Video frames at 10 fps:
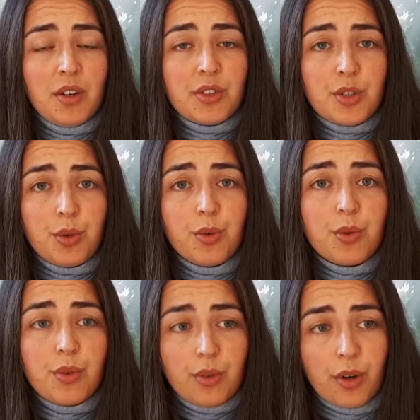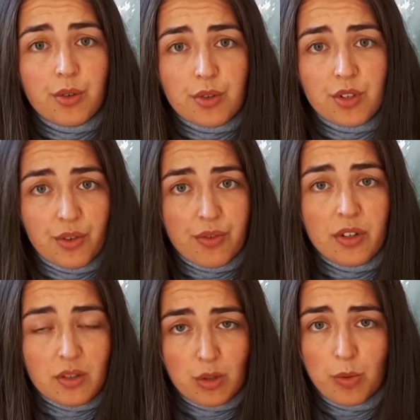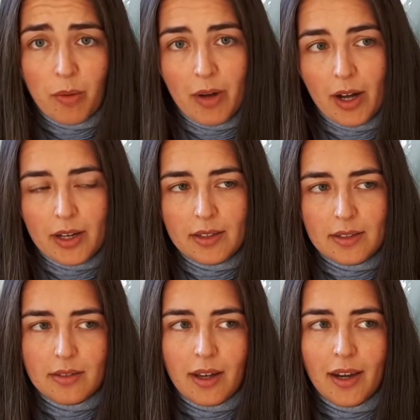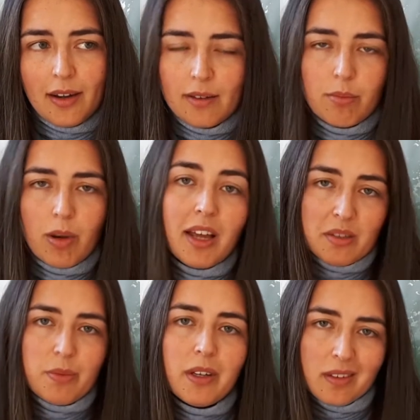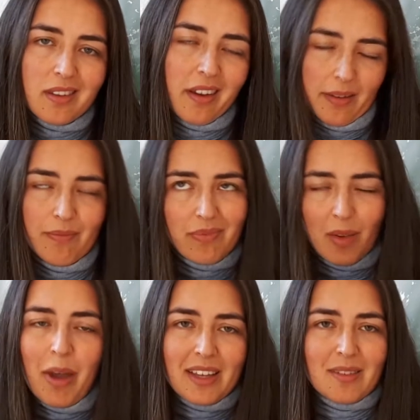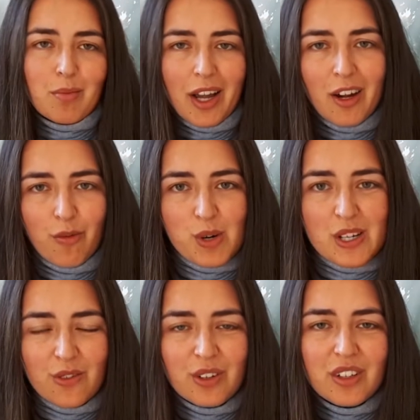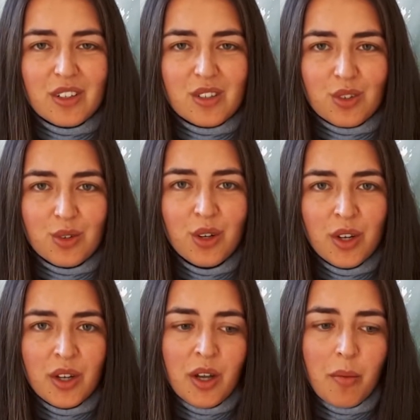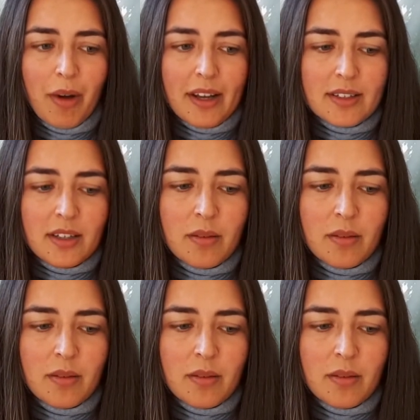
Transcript: to go to different supermarkets, and plus being sick makes it kind of more difficult too. But